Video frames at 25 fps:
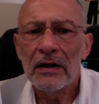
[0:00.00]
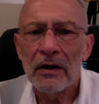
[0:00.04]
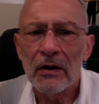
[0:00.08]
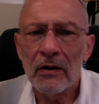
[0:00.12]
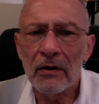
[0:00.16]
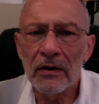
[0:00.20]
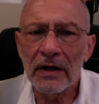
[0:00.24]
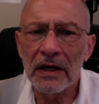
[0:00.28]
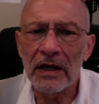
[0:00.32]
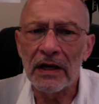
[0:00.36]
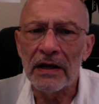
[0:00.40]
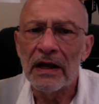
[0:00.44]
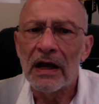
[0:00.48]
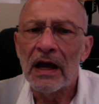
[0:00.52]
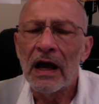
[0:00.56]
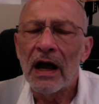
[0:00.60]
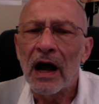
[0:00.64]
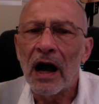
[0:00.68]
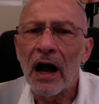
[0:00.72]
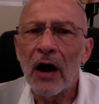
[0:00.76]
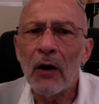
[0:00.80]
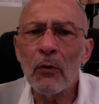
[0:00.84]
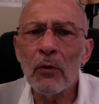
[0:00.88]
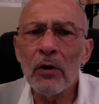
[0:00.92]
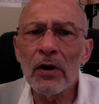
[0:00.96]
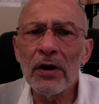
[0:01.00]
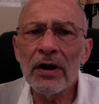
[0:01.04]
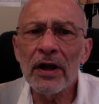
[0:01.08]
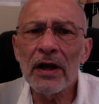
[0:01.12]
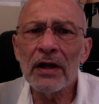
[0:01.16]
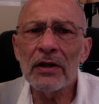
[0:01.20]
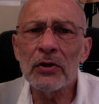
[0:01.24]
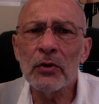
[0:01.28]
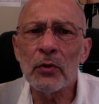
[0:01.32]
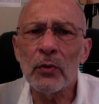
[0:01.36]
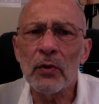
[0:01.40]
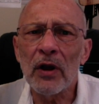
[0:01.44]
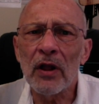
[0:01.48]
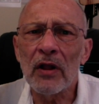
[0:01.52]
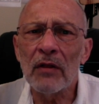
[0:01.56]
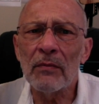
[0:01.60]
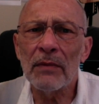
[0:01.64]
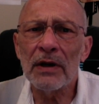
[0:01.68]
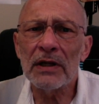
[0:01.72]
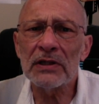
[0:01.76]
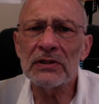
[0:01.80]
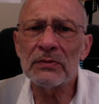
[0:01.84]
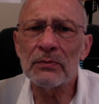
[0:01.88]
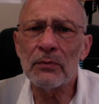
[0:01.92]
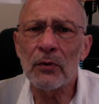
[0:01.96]
Okay, I will not dwell
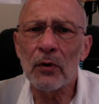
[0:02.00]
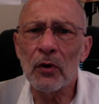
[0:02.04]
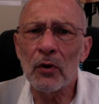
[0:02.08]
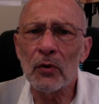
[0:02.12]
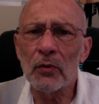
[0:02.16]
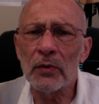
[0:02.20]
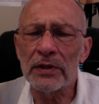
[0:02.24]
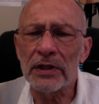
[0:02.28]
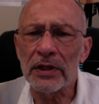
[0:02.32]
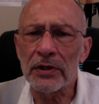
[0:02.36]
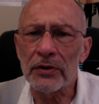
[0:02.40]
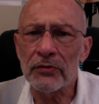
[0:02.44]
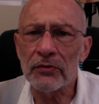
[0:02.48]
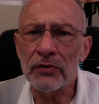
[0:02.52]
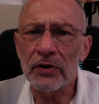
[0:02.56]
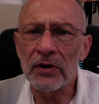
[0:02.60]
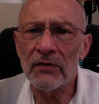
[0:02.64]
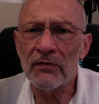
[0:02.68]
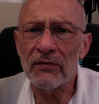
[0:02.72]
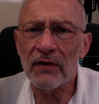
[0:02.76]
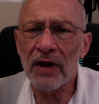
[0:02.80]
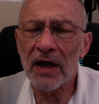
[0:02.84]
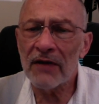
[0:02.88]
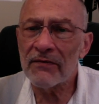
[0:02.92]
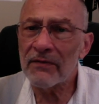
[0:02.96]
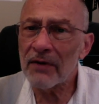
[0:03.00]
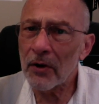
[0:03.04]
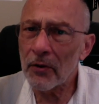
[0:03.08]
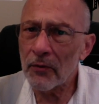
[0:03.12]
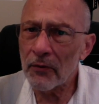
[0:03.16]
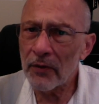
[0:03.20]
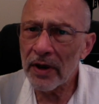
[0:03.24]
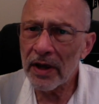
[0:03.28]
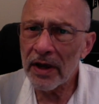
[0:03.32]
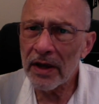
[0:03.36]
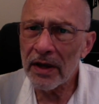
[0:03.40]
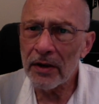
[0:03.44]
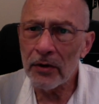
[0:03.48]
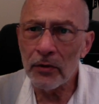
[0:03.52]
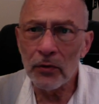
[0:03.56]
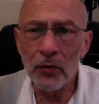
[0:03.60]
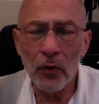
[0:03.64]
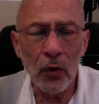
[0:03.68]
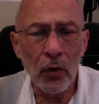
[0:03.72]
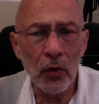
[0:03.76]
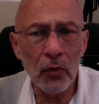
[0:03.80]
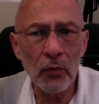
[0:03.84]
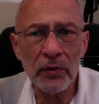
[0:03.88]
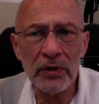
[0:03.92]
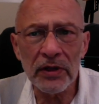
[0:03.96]
much more with the tree of life array,
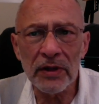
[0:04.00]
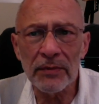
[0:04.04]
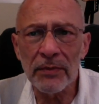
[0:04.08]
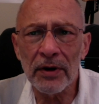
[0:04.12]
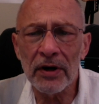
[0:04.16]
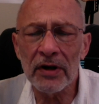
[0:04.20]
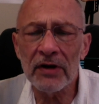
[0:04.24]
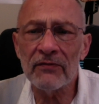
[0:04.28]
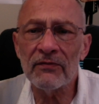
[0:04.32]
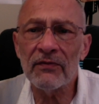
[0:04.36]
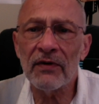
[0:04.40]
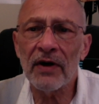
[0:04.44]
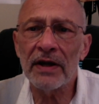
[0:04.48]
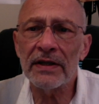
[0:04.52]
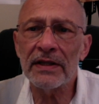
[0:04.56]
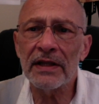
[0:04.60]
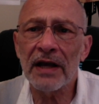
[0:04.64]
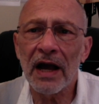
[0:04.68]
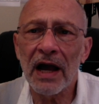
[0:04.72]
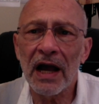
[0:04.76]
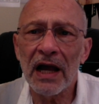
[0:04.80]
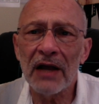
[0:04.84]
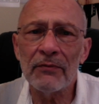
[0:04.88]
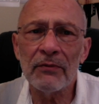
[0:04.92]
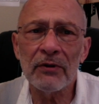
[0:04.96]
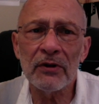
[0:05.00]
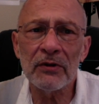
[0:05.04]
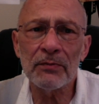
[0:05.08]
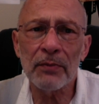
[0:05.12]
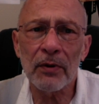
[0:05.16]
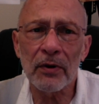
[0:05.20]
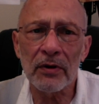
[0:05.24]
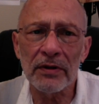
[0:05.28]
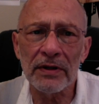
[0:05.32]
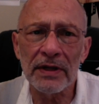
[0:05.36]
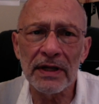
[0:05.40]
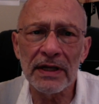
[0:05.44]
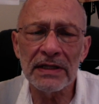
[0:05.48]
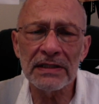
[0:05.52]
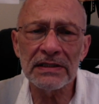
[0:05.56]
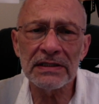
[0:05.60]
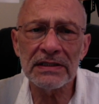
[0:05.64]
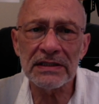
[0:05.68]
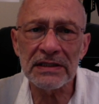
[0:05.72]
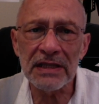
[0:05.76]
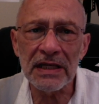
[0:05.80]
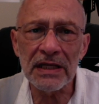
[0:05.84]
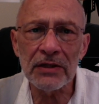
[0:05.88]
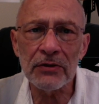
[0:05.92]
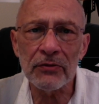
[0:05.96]
nor with the modified hybrid Pardes
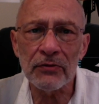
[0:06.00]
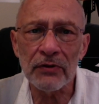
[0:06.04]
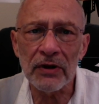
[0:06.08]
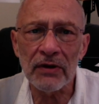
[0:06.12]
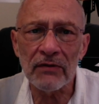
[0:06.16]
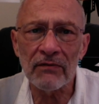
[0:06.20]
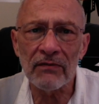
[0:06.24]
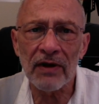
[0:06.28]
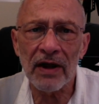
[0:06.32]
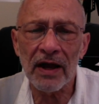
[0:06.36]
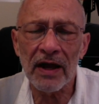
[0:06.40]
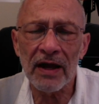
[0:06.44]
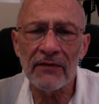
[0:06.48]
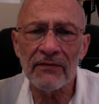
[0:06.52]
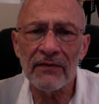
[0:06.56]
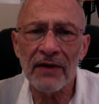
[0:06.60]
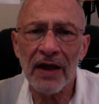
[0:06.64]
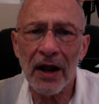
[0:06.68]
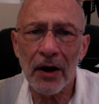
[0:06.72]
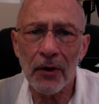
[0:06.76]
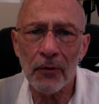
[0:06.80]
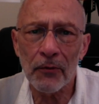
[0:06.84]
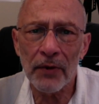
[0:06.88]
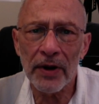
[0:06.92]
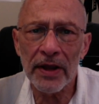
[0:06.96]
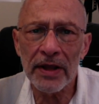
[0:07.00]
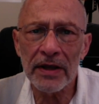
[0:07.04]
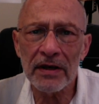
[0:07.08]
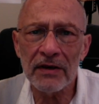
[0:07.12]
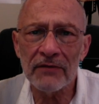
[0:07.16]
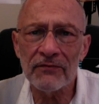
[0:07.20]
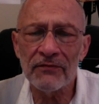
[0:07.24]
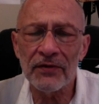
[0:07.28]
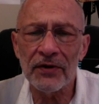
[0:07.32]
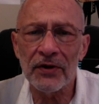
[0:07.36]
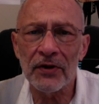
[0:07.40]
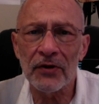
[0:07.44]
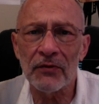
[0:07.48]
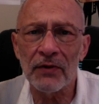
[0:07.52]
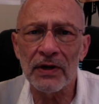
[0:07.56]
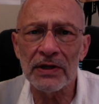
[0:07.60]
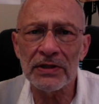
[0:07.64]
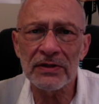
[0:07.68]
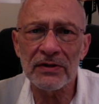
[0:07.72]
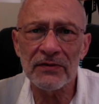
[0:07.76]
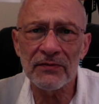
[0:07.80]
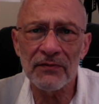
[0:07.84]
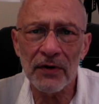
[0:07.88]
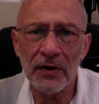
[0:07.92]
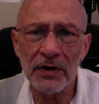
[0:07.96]
seed tree of life array
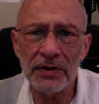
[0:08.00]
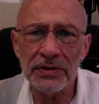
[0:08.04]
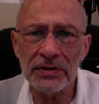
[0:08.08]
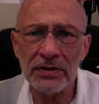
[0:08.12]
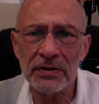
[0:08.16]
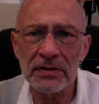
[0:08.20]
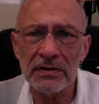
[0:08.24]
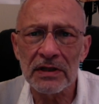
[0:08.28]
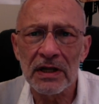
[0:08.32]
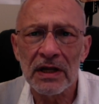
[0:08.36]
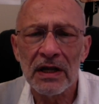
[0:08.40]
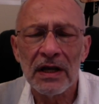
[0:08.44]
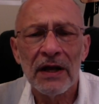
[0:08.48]
configuration version.